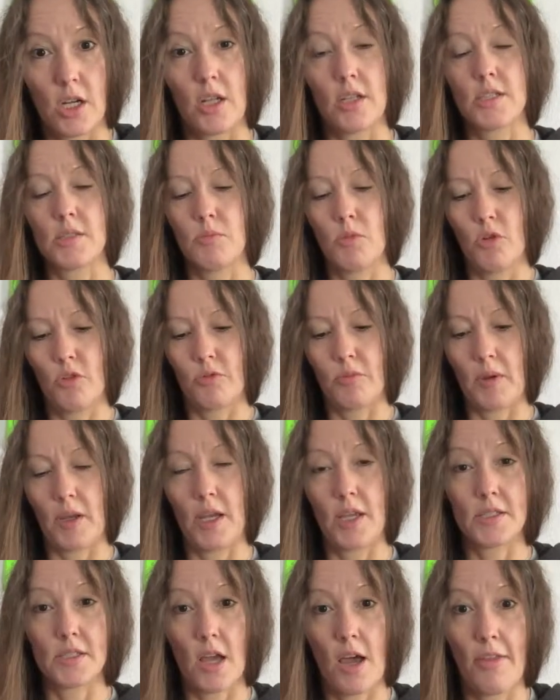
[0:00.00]
it's
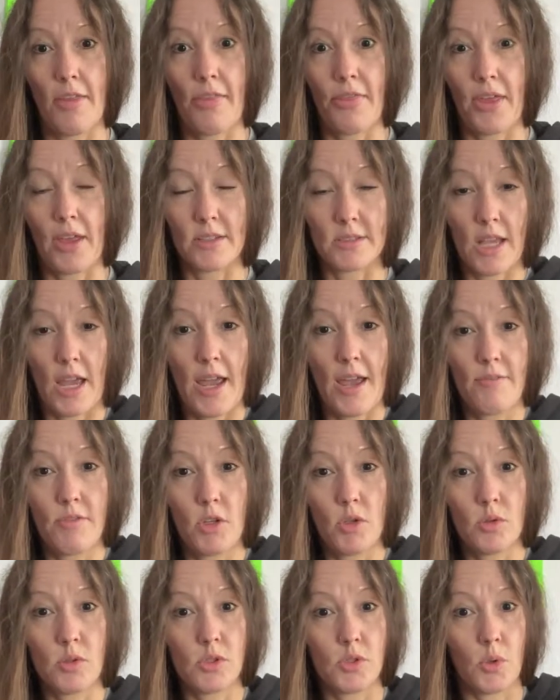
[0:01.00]
movement, it's all the things I have
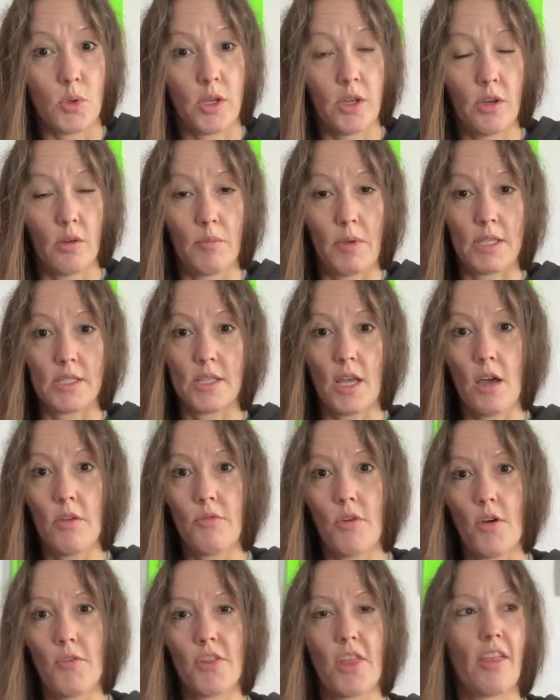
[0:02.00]
used to heal
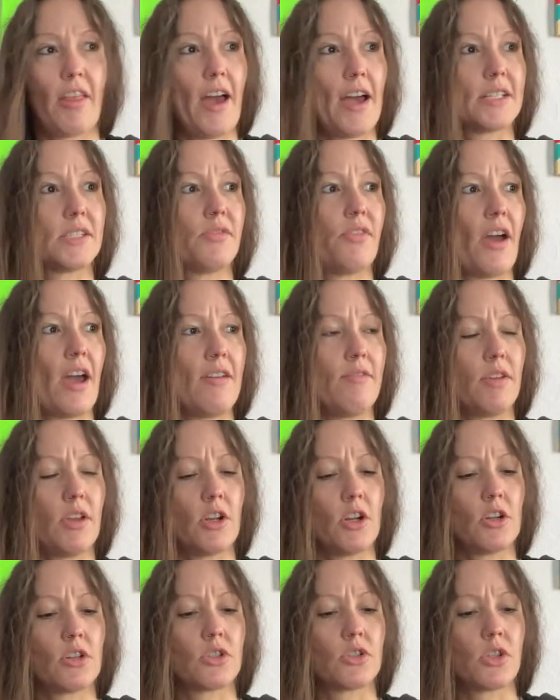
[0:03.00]
myself over the last 5 years.